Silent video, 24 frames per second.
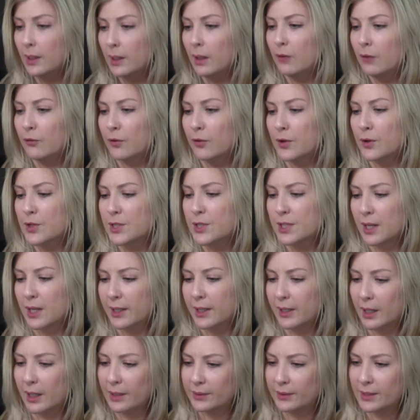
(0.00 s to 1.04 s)
First, I
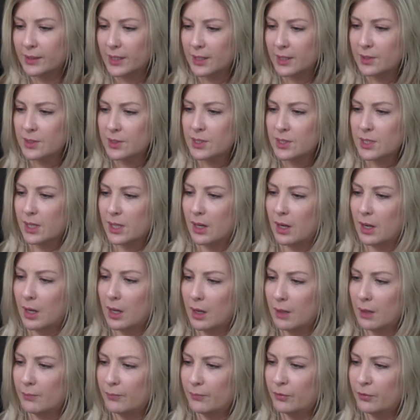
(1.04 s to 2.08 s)
got these
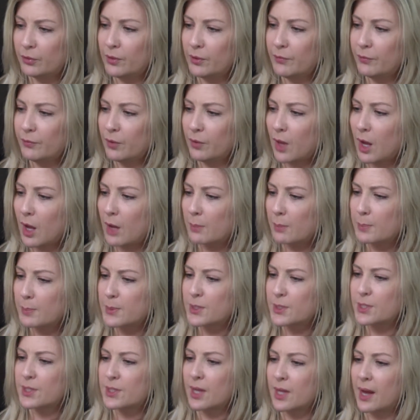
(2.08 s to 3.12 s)

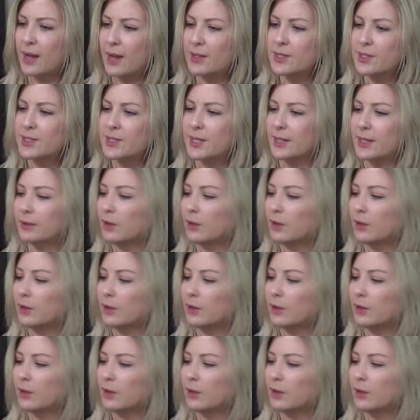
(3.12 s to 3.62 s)
flip-flops that say